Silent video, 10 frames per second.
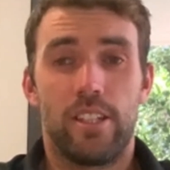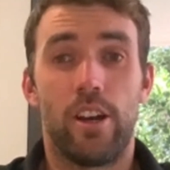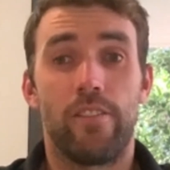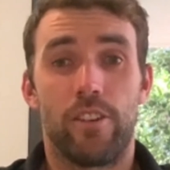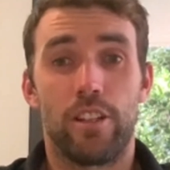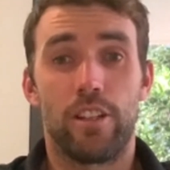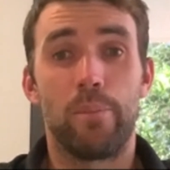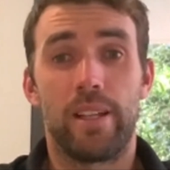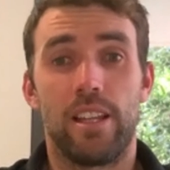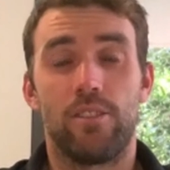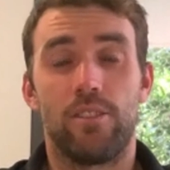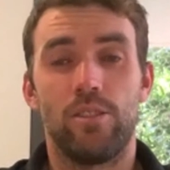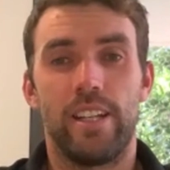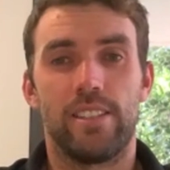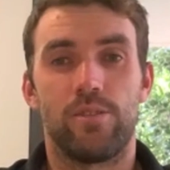going for Olympic
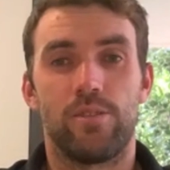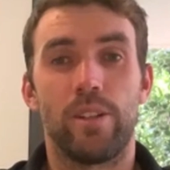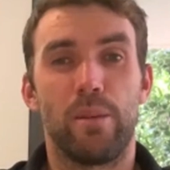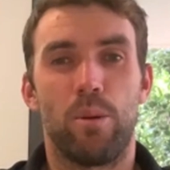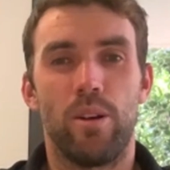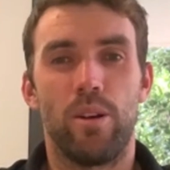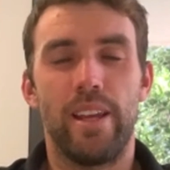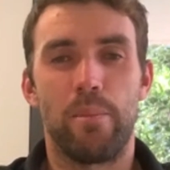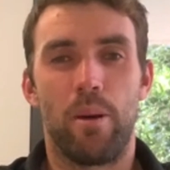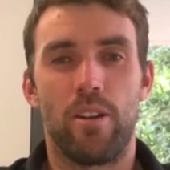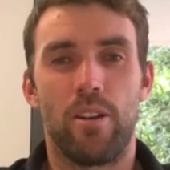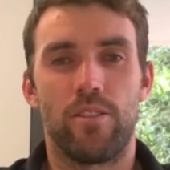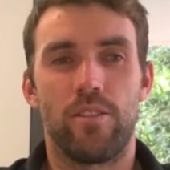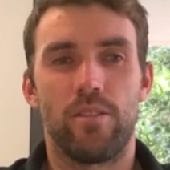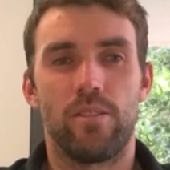level, is really important that you
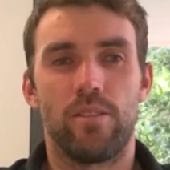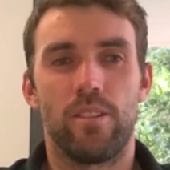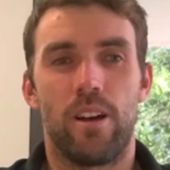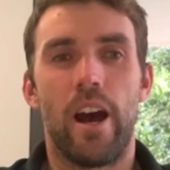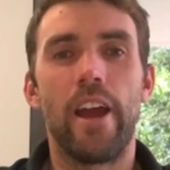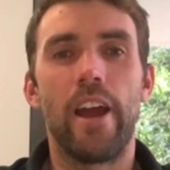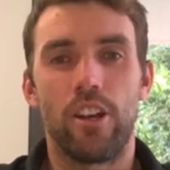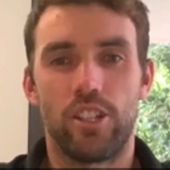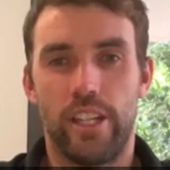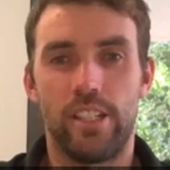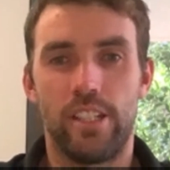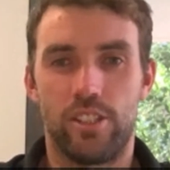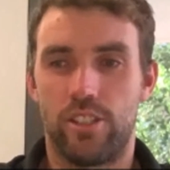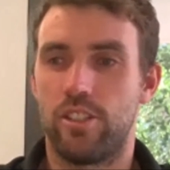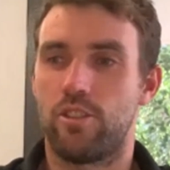both, I know
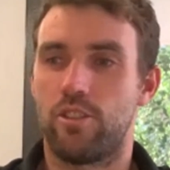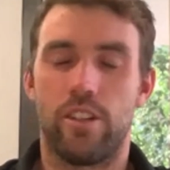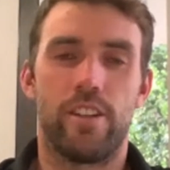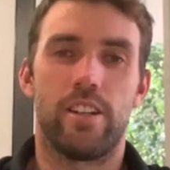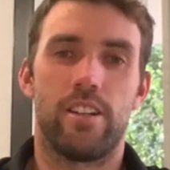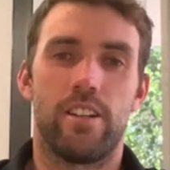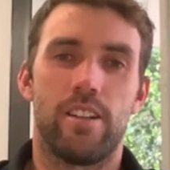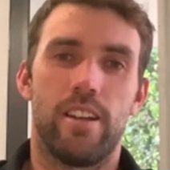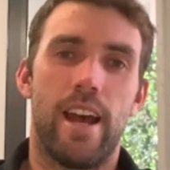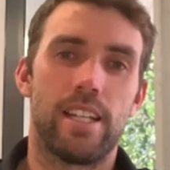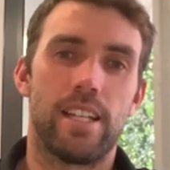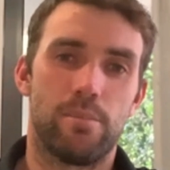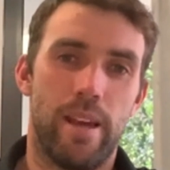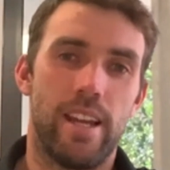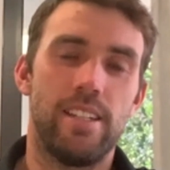she's just as driven
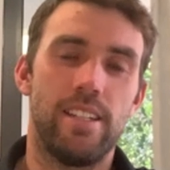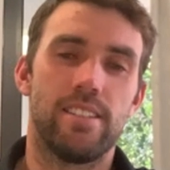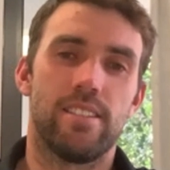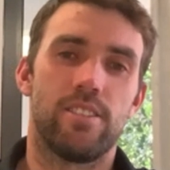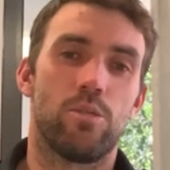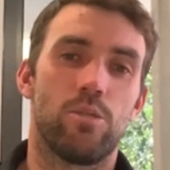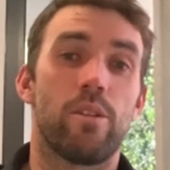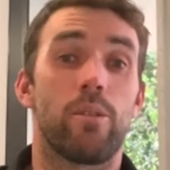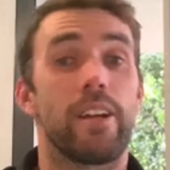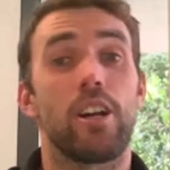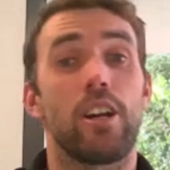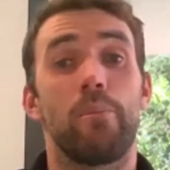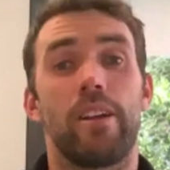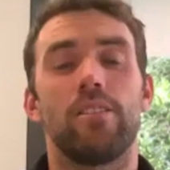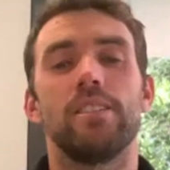as me to want to win a
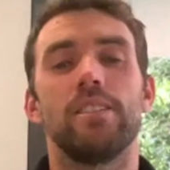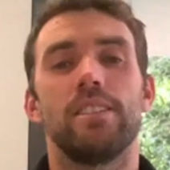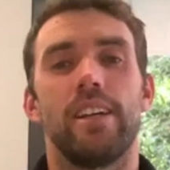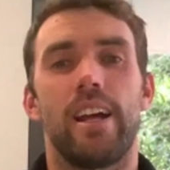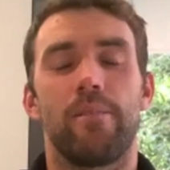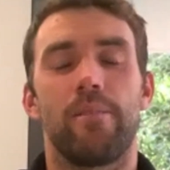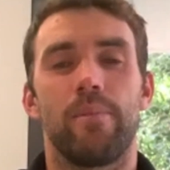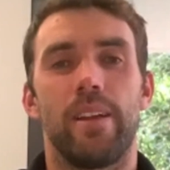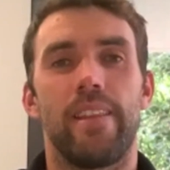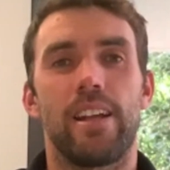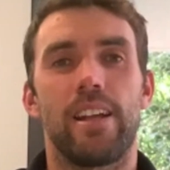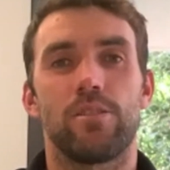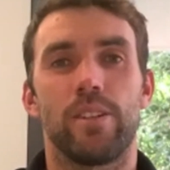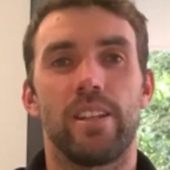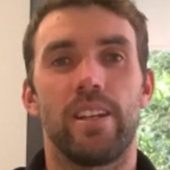gold medal, and
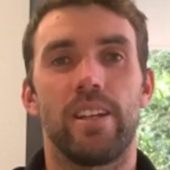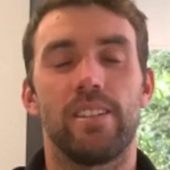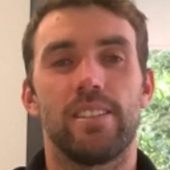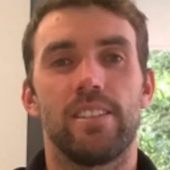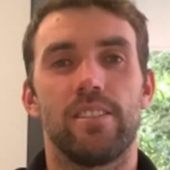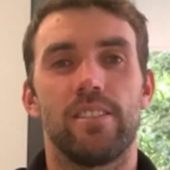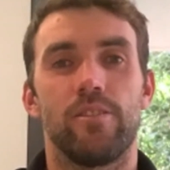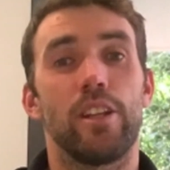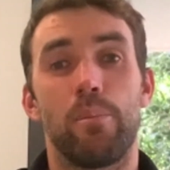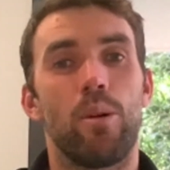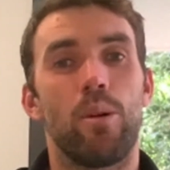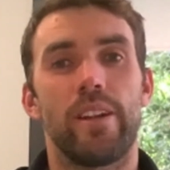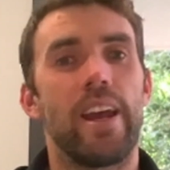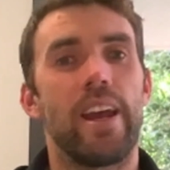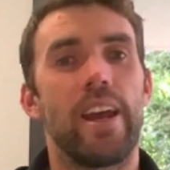that's really, really
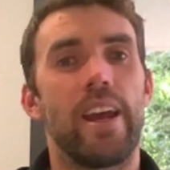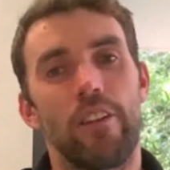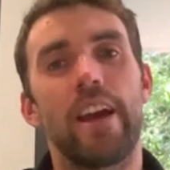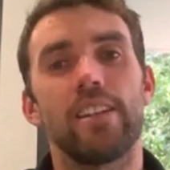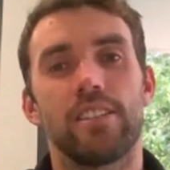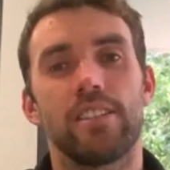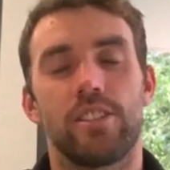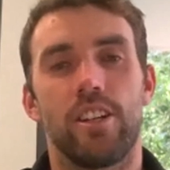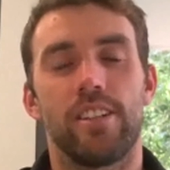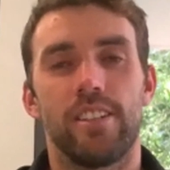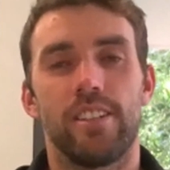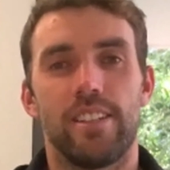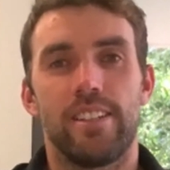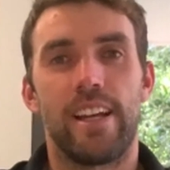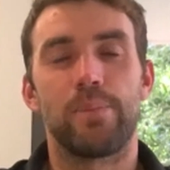important and quite rare. So
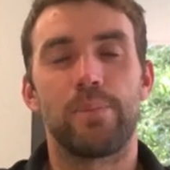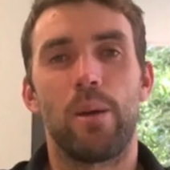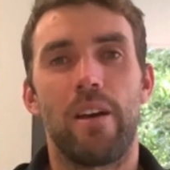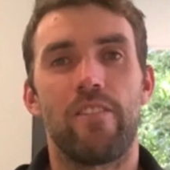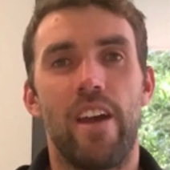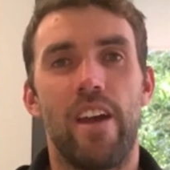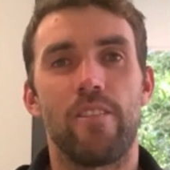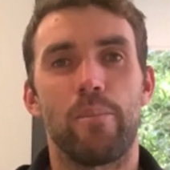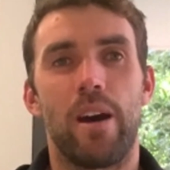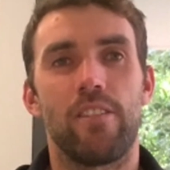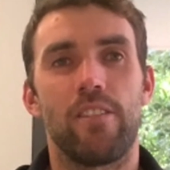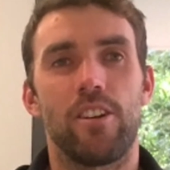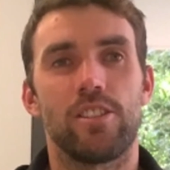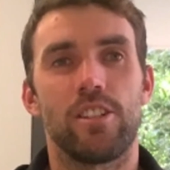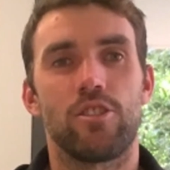that's probably my favourite part of
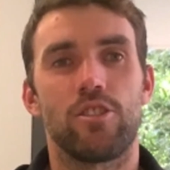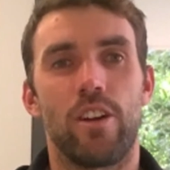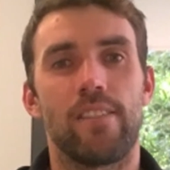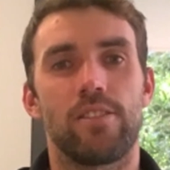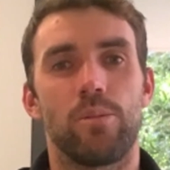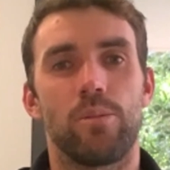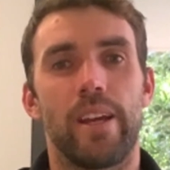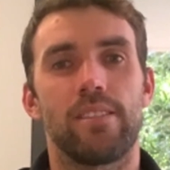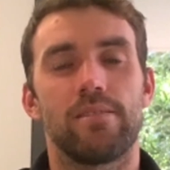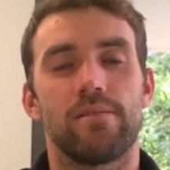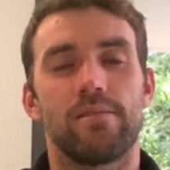her, is her drive to win.